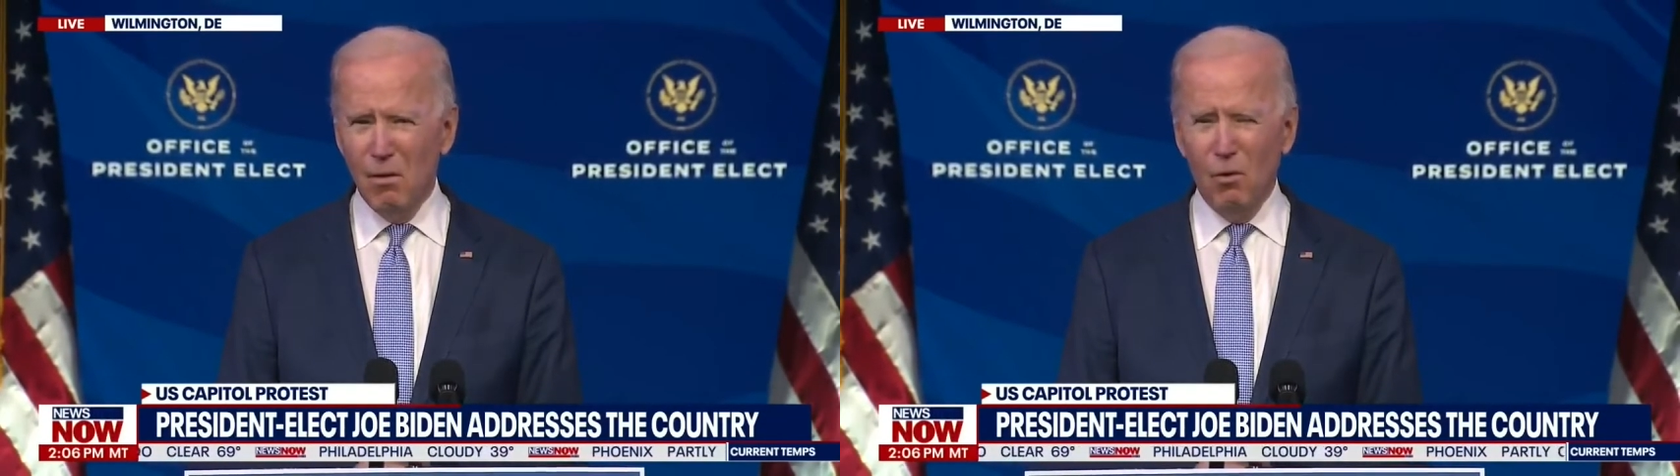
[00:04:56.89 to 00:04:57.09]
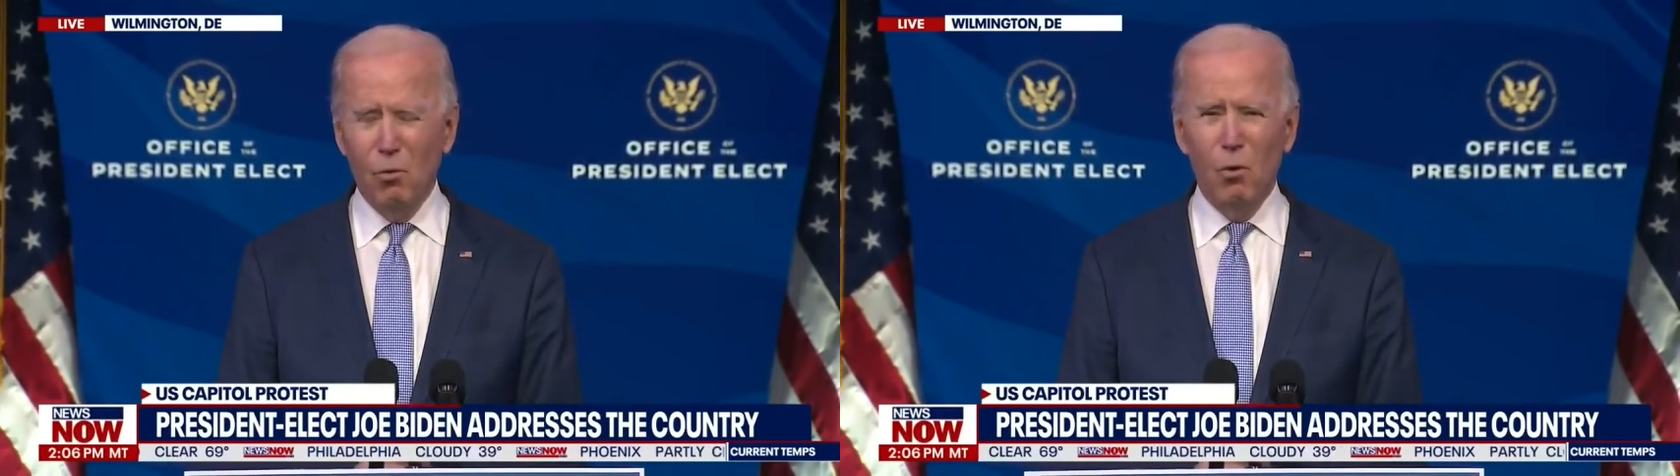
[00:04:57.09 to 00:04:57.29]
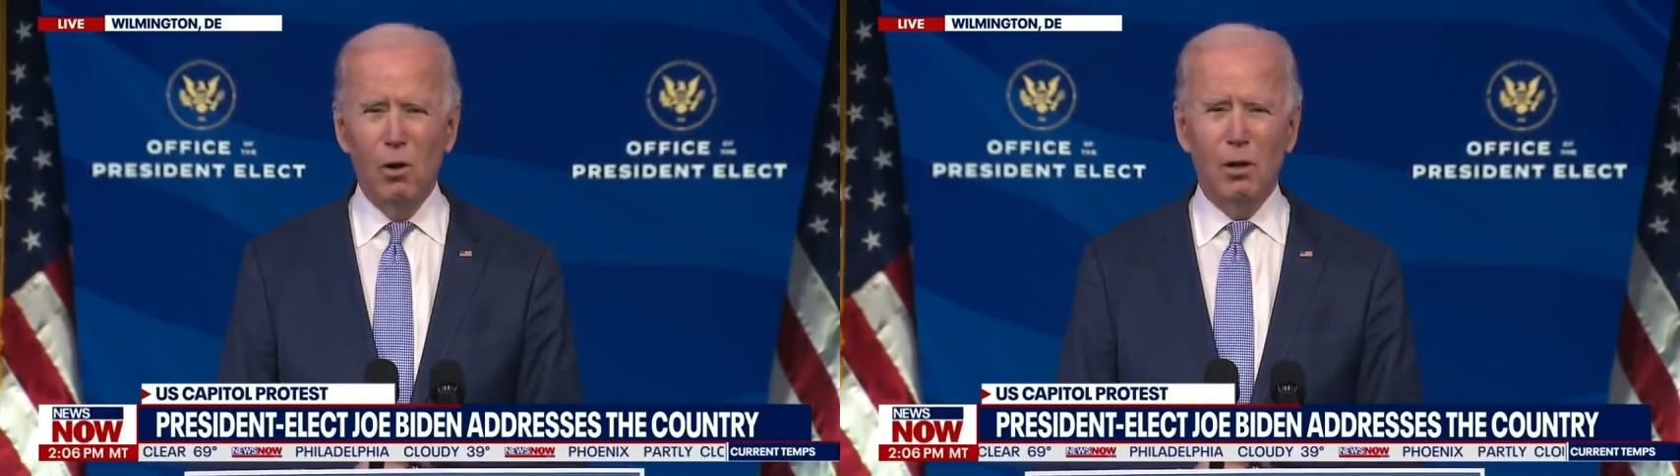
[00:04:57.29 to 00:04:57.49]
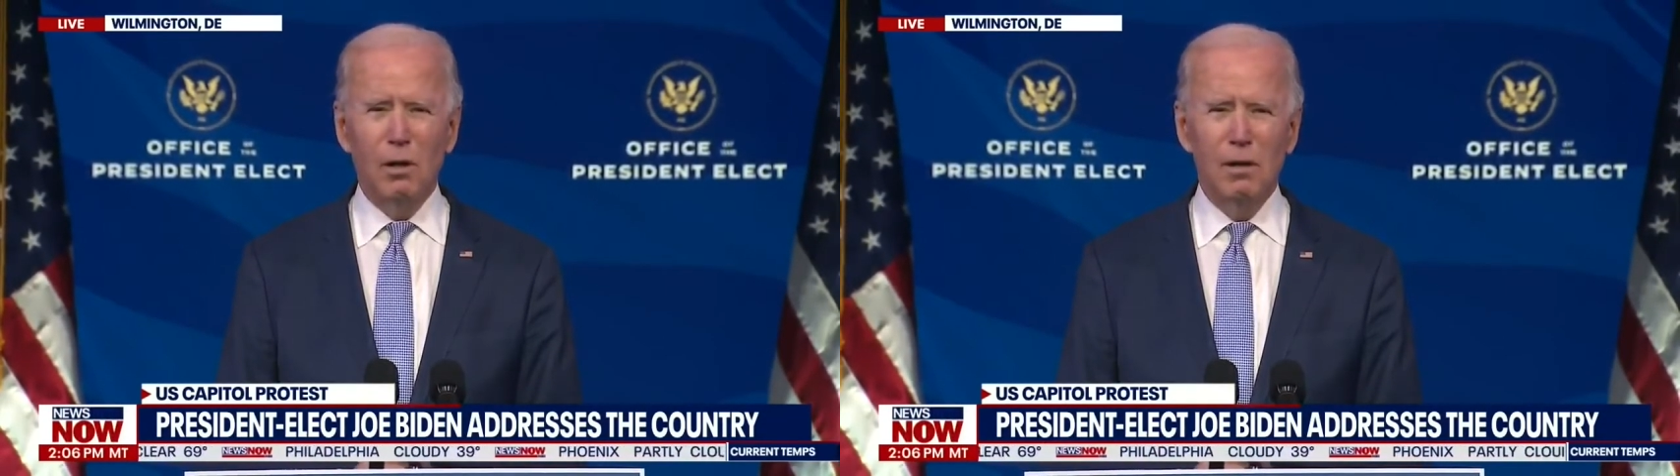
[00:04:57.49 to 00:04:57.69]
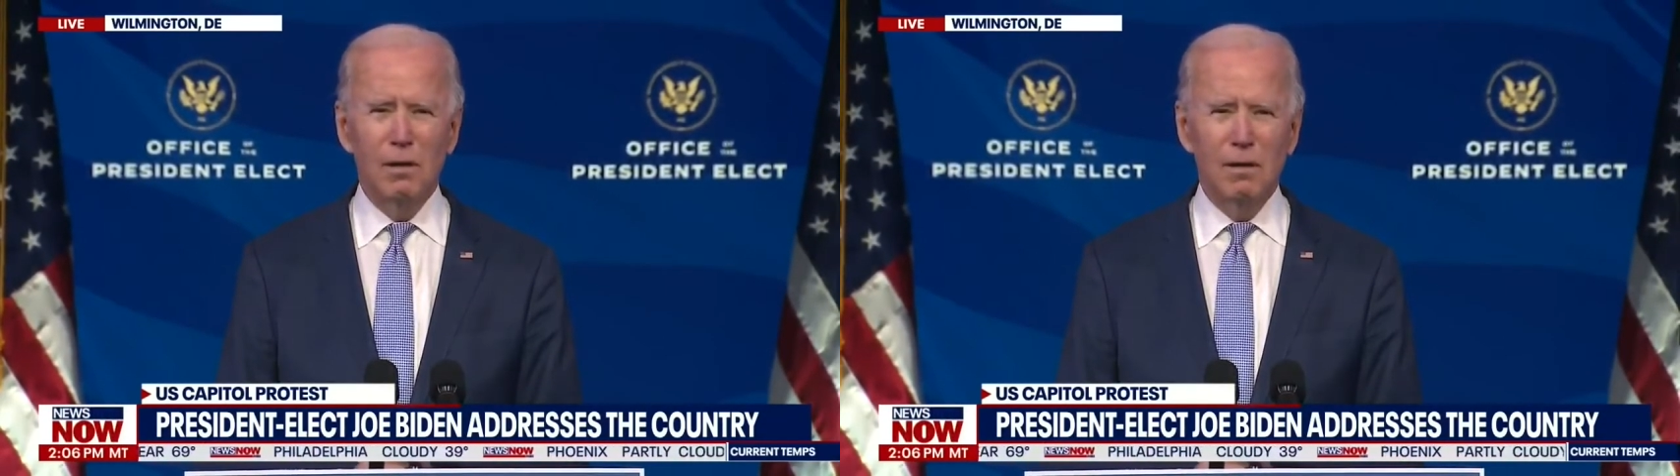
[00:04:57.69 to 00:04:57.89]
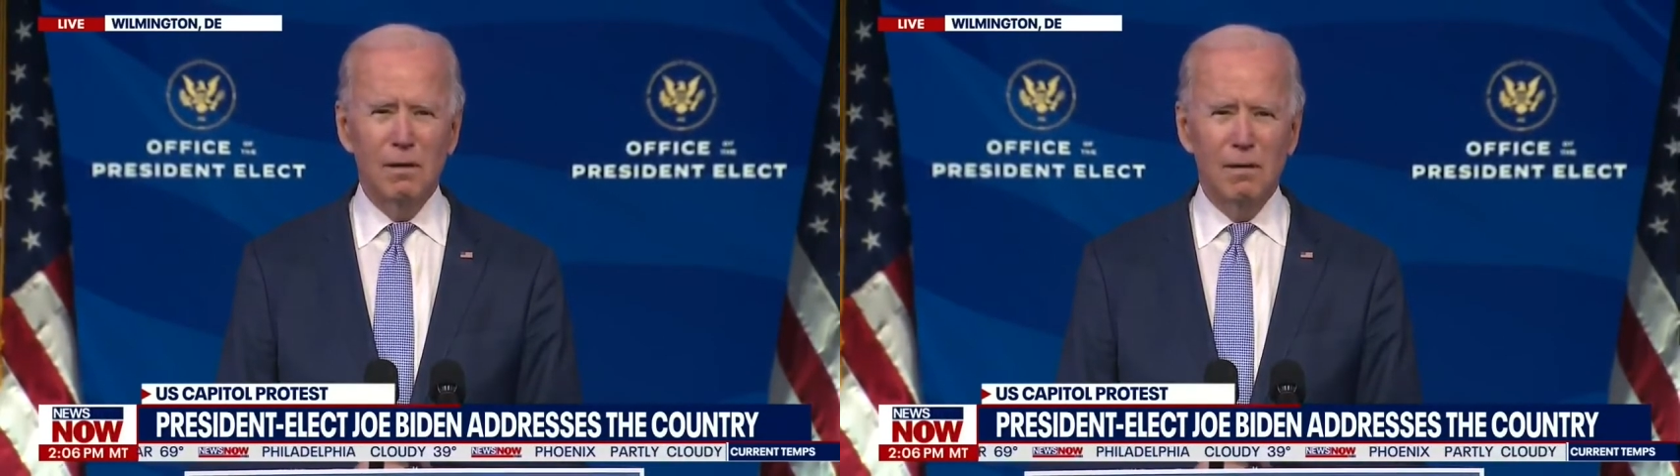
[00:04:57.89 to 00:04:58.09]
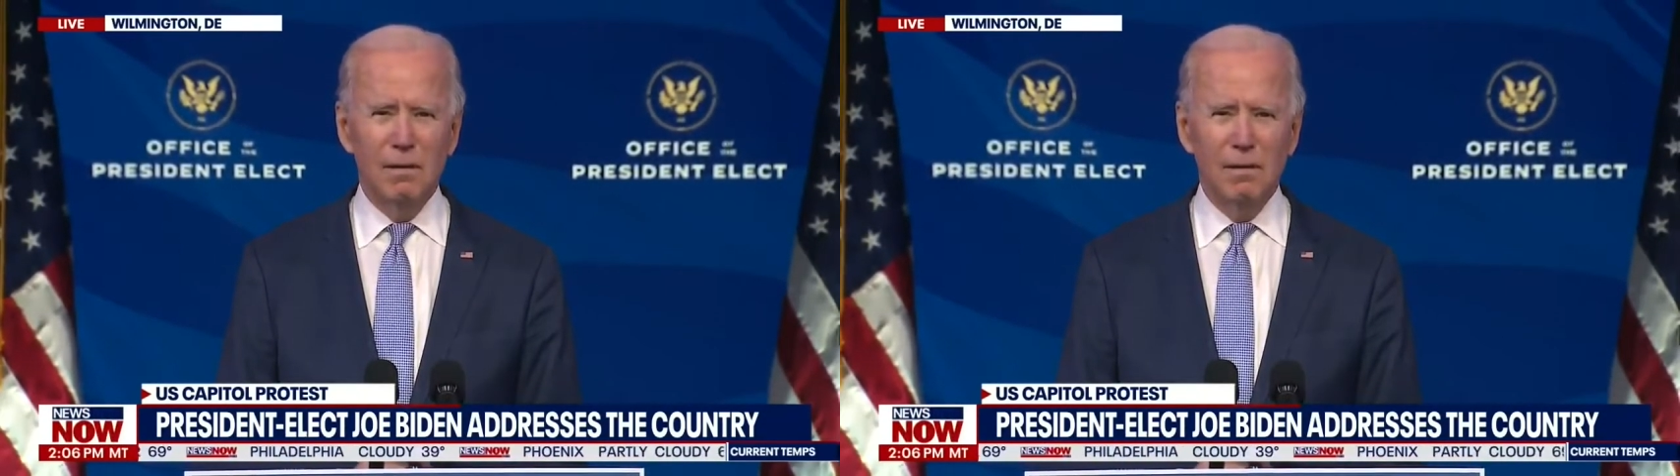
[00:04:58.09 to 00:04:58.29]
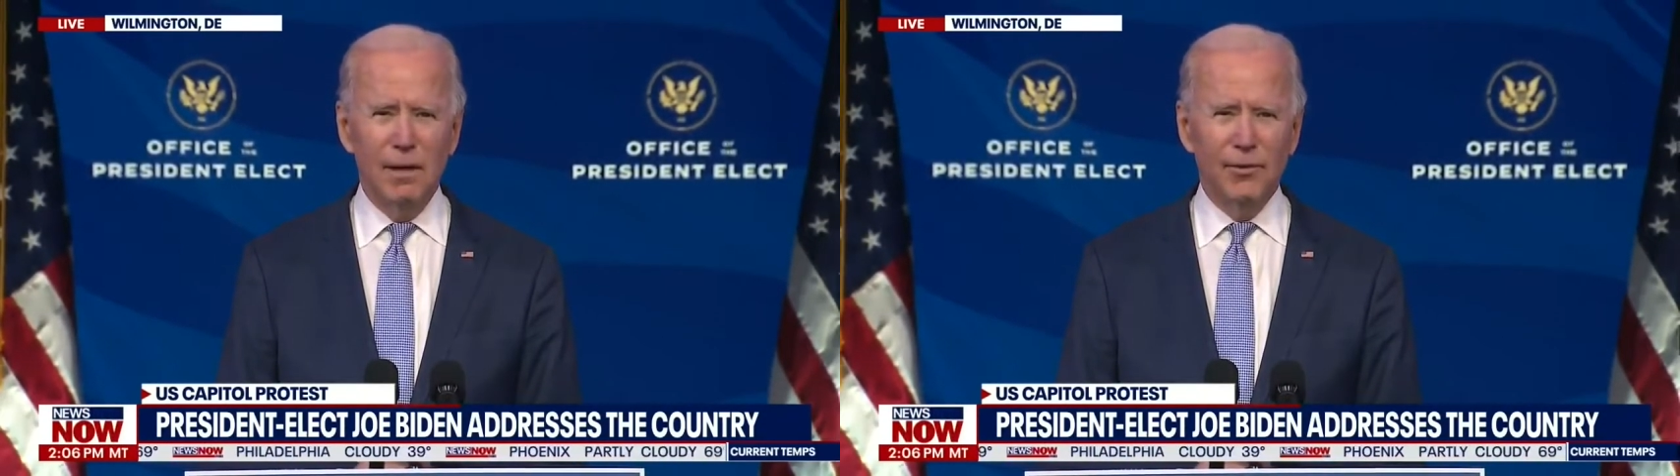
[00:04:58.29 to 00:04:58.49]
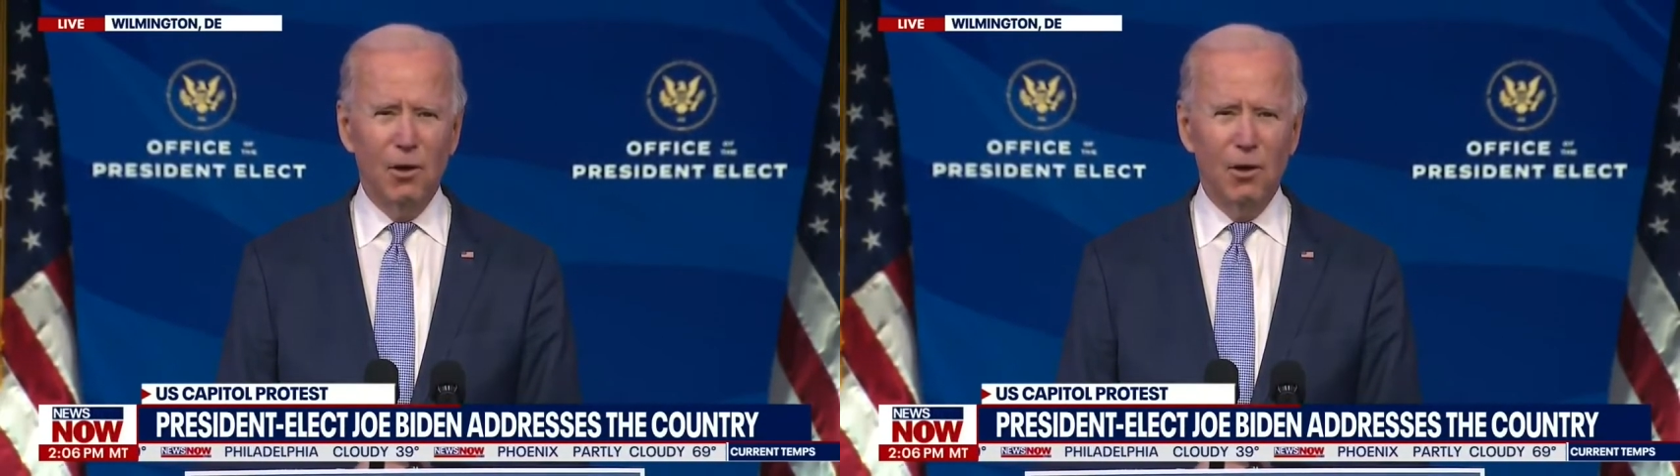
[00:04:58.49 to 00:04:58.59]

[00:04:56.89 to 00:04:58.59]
who work at